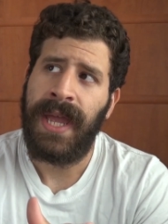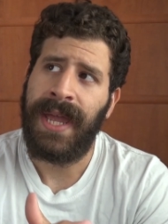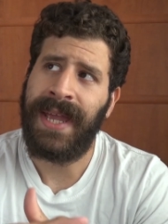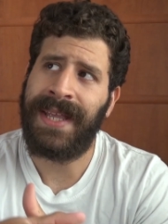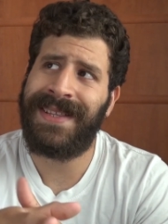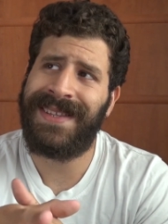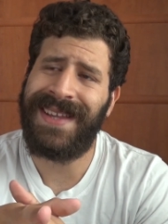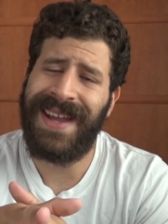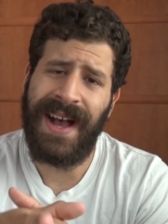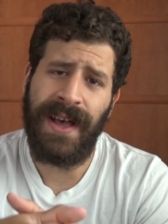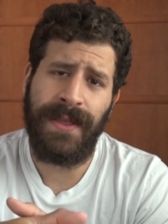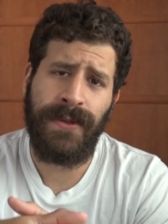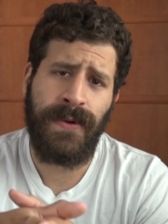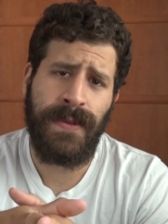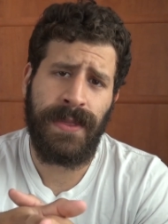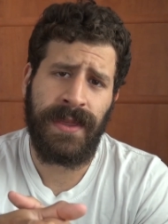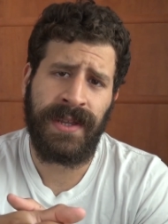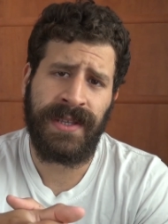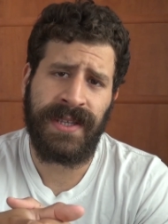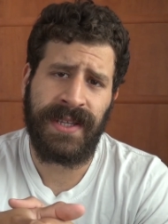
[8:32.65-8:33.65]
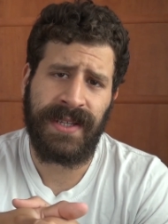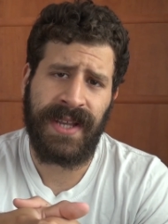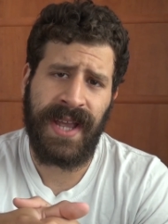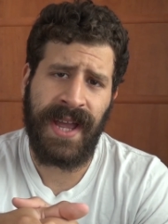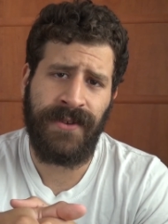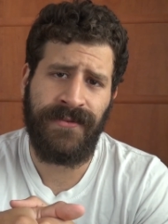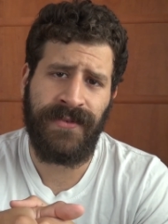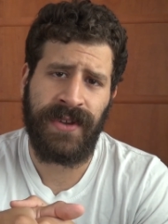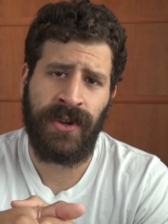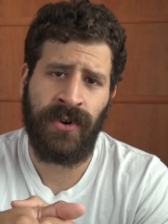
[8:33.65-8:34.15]
And the other thing that
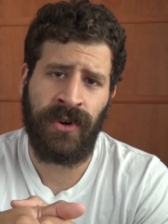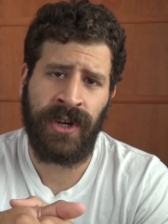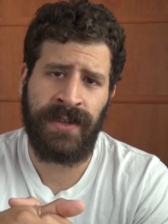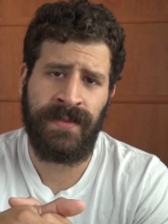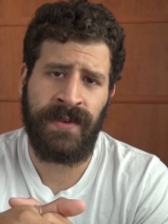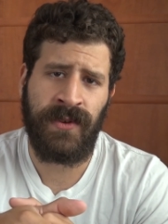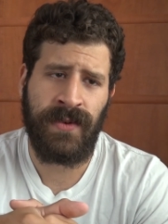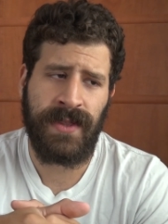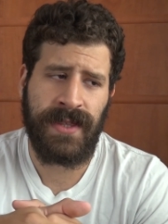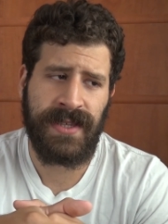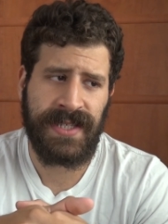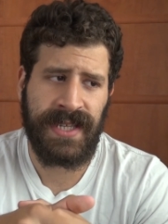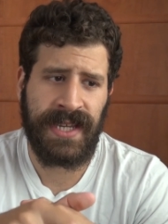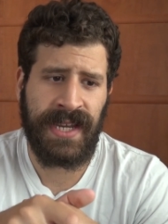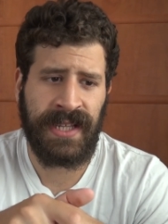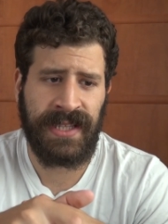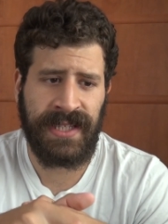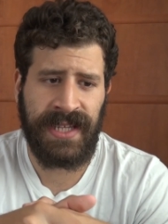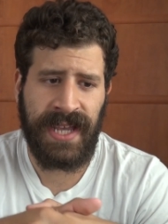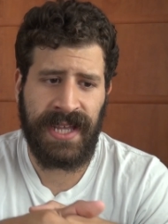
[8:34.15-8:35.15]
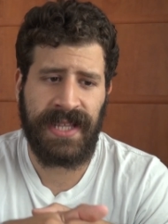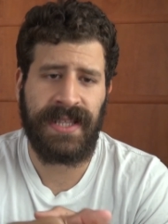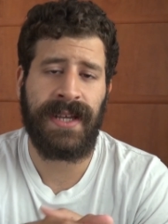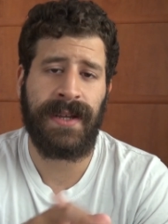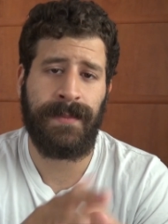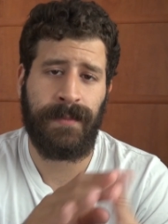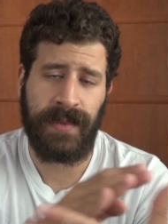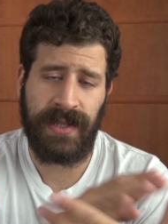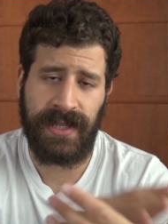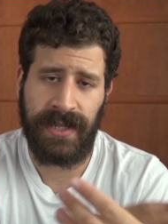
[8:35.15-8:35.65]
kind of annoyed me with Sennelier, the,